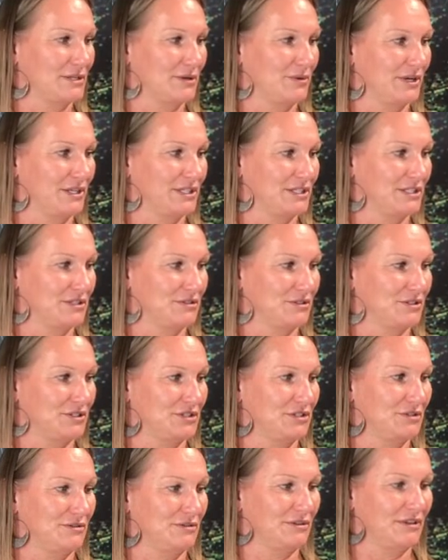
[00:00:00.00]
going to
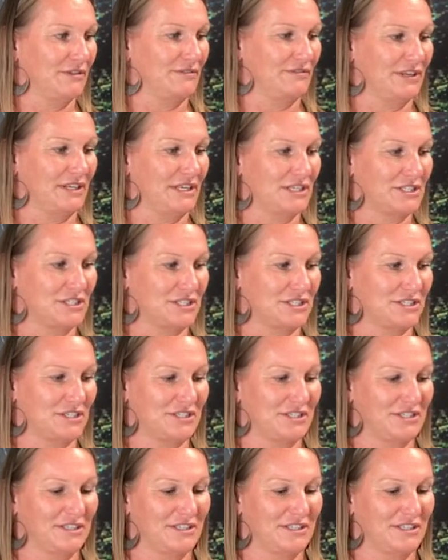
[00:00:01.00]
shoot the fish